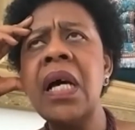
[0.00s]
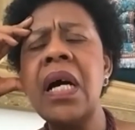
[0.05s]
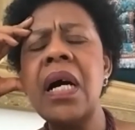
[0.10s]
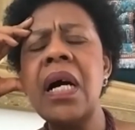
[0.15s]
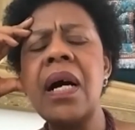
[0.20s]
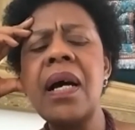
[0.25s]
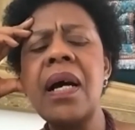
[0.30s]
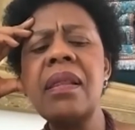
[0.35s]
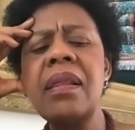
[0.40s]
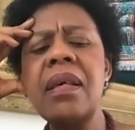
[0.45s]

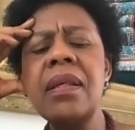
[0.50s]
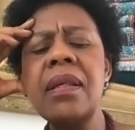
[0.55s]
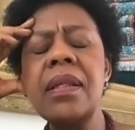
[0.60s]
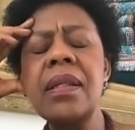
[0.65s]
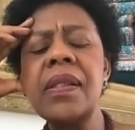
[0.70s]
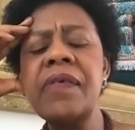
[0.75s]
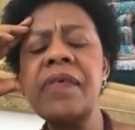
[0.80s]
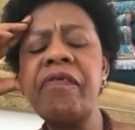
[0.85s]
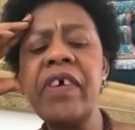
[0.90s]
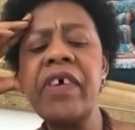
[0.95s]
I think
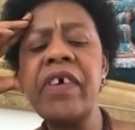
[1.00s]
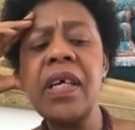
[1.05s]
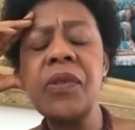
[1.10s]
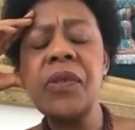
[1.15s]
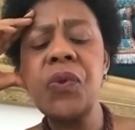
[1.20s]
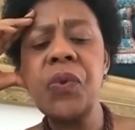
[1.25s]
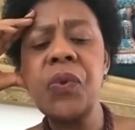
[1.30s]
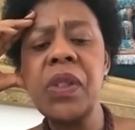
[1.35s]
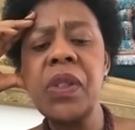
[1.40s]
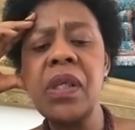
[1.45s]
it's fair
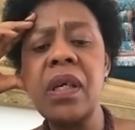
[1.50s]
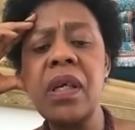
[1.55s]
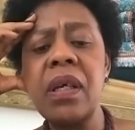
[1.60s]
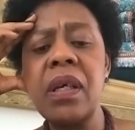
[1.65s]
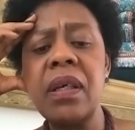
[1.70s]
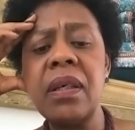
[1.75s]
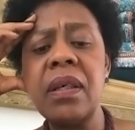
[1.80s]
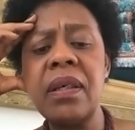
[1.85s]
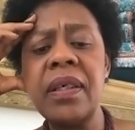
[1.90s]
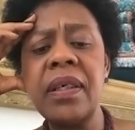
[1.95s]
to
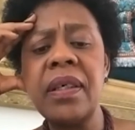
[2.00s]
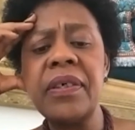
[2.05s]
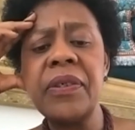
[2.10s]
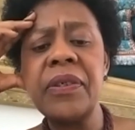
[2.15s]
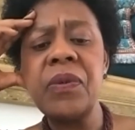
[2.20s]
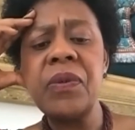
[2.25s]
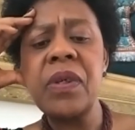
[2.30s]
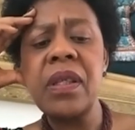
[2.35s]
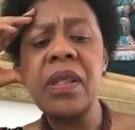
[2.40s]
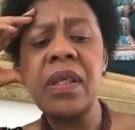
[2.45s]
say,
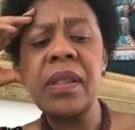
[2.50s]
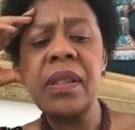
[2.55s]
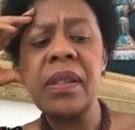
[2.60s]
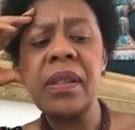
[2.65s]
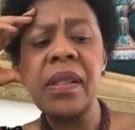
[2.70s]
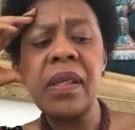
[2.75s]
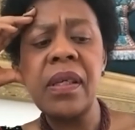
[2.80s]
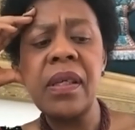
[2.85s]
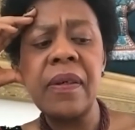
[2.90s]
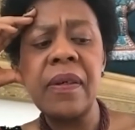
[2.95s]
Renuka, that
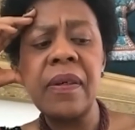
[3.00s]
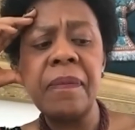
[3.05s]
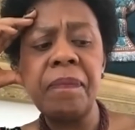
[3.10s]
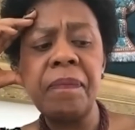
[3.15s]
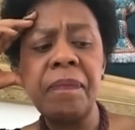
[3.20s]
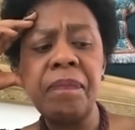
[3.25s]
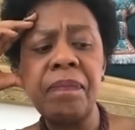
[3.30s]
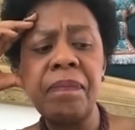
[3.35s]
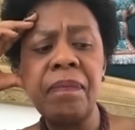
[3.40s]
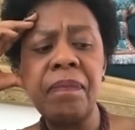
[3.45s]

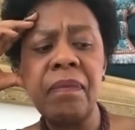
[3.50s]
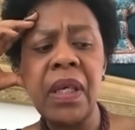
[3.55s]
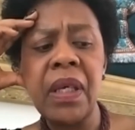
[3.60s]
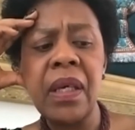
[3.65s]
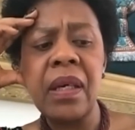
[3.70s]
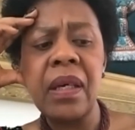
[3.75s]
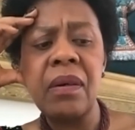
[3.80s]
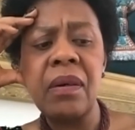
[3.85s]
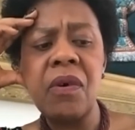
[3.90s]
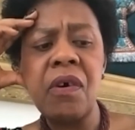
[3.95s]

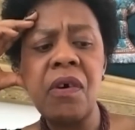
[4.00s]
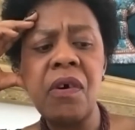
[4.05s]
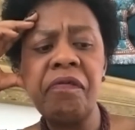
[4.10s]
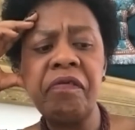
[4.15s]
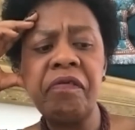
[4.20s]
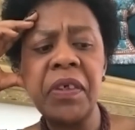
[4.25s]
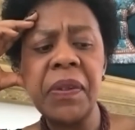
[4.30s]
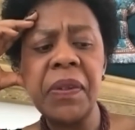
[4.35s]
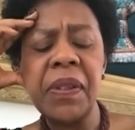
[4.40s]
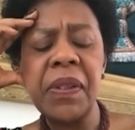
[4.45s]

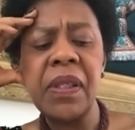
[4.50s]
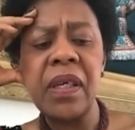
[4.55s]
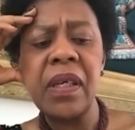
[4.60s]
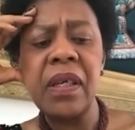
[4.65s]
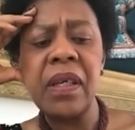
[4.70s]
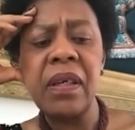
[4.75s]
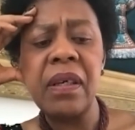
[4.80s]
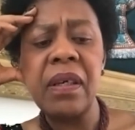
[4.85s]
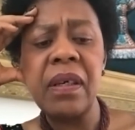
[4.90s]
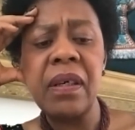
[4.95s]

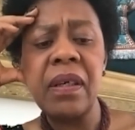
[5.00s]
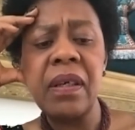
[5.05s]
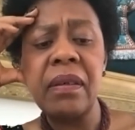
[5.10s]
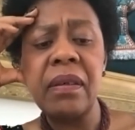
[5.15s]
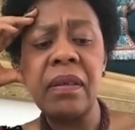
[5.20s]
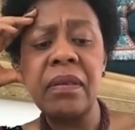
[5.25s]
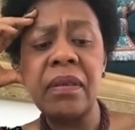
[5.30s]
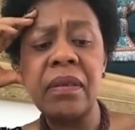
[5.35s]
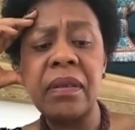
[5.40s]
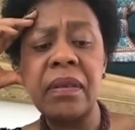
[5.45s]

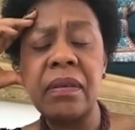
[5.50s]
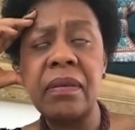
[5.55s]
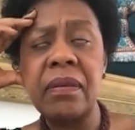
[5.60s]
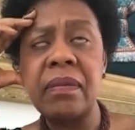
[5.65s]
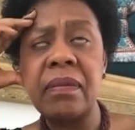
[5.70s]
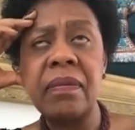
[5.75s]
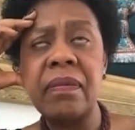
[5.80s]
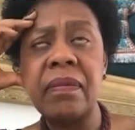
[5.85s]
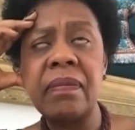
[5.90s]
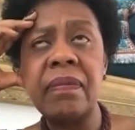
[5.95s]
COVID,
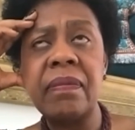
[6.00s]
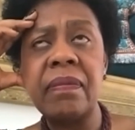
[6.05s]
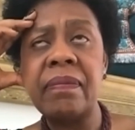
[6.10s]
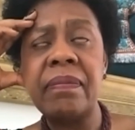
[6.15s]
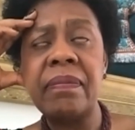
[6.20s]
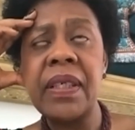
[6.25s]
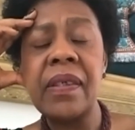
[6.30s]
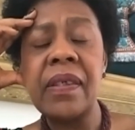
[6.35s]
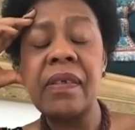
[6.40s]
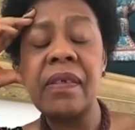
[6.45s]

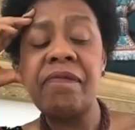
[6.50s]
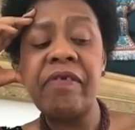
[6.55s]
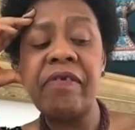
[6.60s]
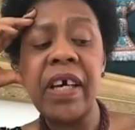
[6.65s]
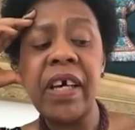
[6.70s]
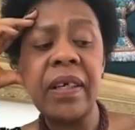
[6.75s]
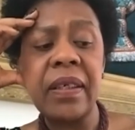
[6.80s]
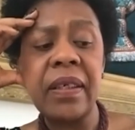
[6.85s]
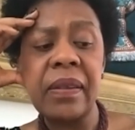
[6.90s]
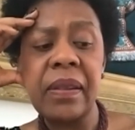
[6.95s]
this
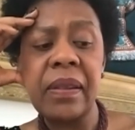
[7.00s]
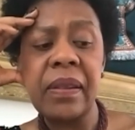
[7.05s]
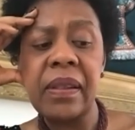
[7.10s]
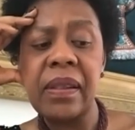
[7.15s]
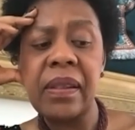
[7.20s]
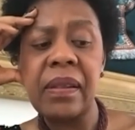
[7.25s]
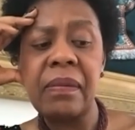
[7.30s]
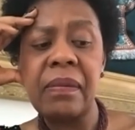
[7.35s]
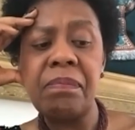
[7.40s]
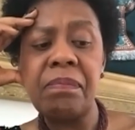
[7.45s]

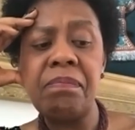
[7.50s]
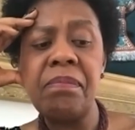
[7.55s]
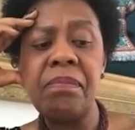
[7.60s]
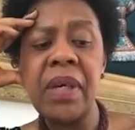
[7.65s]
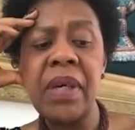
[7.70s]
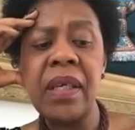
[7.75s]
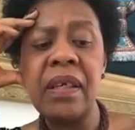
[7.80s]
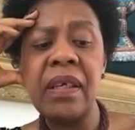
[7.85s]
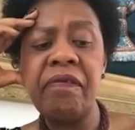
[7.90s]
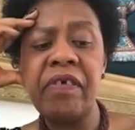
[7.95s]
virus,
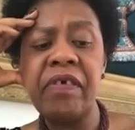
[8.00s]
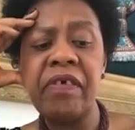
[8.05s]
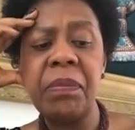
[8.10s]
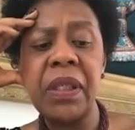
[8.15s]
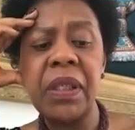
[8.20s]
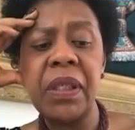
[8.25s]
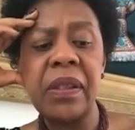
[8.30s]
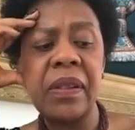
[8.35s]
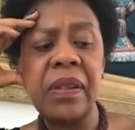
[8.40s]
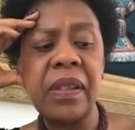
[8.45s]
many
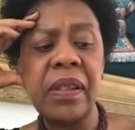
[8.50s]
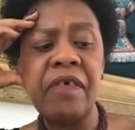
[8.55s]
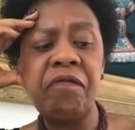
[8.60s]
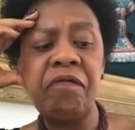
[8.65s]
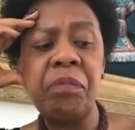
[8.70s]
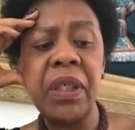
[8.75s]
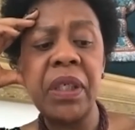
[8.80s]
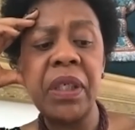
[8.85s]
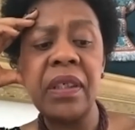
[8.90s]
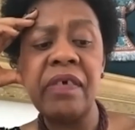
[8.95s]
families have
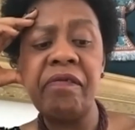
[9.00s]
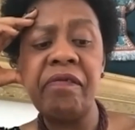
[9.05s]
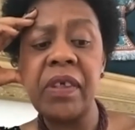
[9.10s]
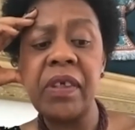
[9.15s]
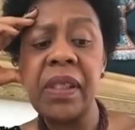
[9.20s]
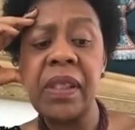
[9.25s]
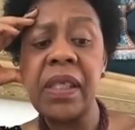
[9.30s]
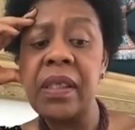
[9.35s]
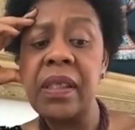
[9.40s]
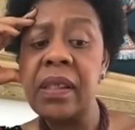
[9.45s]
been
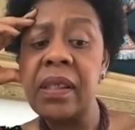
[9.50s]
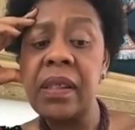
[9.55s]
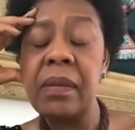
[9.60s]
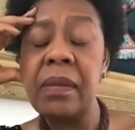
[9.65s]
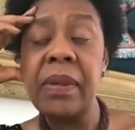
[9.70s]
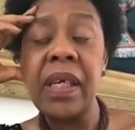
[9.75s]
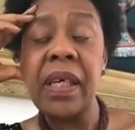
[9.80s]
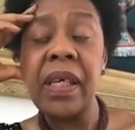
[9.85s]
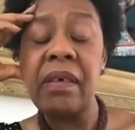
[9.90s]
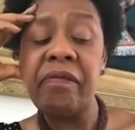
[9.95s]
devastated
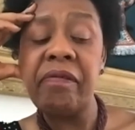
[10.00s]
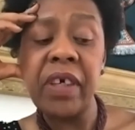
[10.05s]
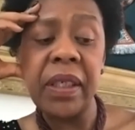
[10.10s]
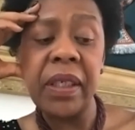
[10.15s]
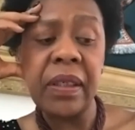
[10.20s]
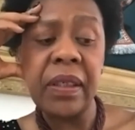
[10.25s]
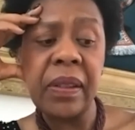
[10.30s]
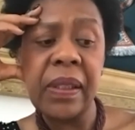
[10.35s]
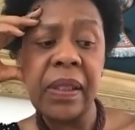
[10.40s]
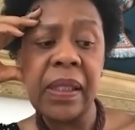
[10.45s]
by the
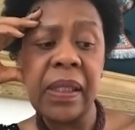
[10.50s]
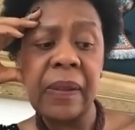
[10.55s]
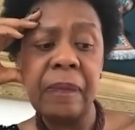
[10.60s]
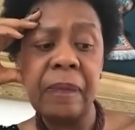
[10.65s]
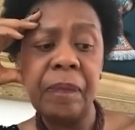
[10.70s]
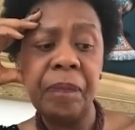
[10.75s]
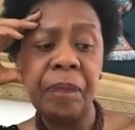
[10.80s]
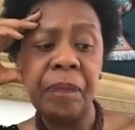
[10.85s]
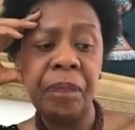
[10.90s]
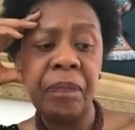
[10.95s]
virus.
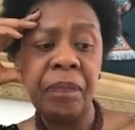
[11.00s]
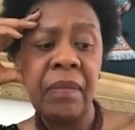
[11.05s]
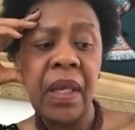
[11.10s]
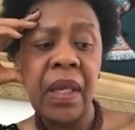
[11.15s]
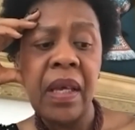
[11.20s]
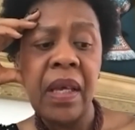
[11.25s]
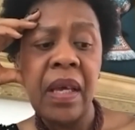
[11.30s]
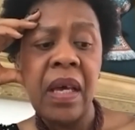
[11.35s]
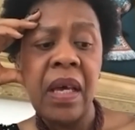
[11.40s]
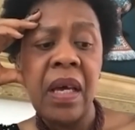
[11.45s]

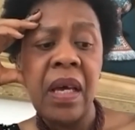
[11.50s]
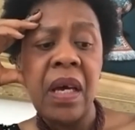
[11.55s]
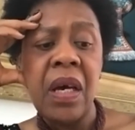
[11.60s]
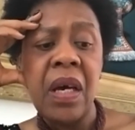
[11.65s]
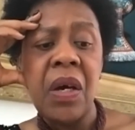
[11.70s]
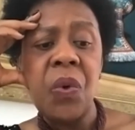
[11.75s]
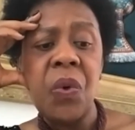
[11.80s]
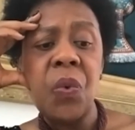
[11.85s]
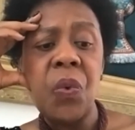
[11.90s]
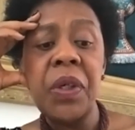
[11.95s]

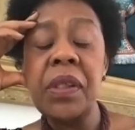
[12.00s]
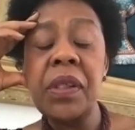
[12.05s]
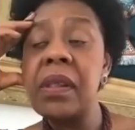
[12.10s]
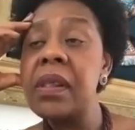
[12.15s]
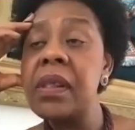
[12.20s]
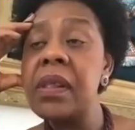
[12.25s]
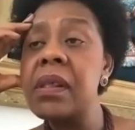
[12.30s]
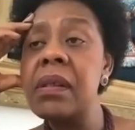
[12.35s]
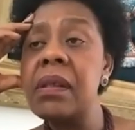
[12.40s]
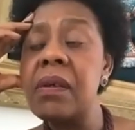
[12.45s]
We
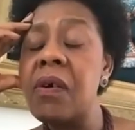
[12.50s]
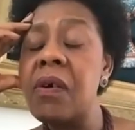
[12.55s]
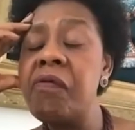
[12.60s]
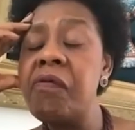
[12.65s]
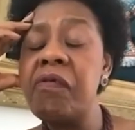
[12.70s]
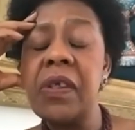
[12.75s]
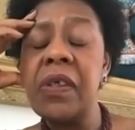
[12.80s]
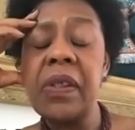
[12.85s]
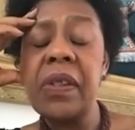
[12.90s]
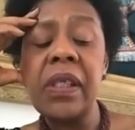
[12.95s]
still
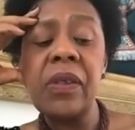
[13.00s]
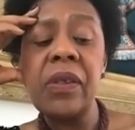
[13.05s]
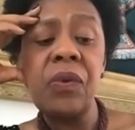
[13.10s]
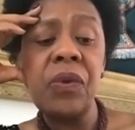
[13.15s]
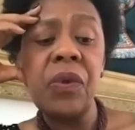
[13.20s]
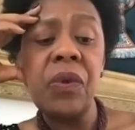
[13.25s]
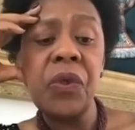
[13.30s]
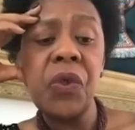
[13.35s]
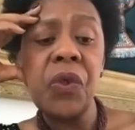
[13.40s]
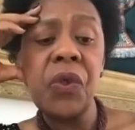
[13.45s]
obviously do
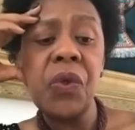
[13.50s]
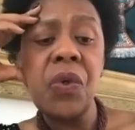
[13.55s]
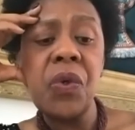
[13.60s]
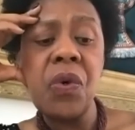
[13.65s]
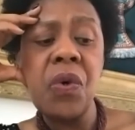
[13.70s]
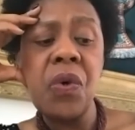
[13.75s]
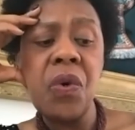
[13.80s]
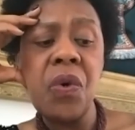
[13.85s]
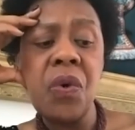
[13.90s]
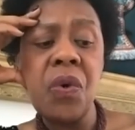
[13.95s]
not
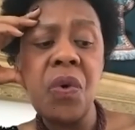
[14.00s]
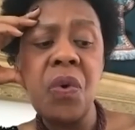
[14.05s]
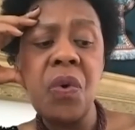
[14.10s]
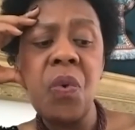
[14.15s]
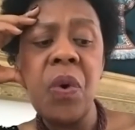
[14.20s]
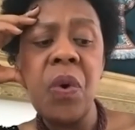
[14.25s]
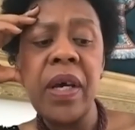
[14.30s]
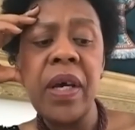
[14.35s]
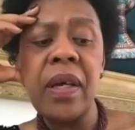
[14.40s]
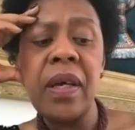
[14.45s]
know
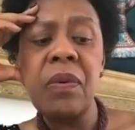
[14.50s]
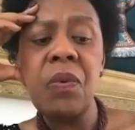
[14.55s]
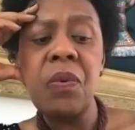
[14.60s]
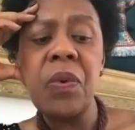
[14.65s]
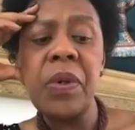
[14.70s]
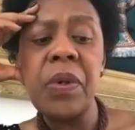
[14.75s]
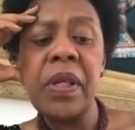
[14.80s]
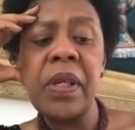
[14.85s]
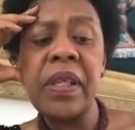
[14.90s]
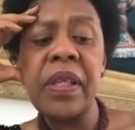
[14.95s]
when
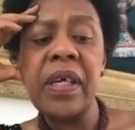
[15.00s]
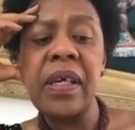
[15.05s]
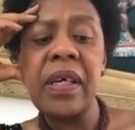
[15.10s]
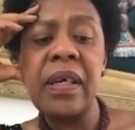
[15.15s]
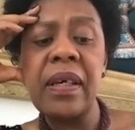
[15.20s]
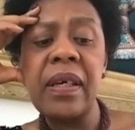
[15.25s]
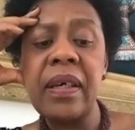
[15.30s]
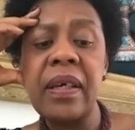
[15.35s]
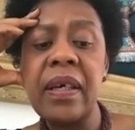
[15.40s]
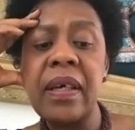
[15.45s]
will
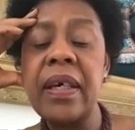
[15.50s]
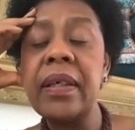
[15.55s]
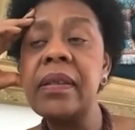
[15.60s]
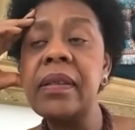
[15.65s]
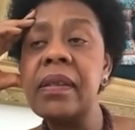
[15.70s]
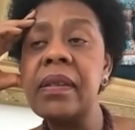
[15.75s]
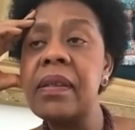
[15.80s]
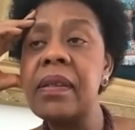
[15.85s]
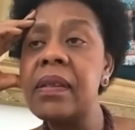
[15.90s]
the end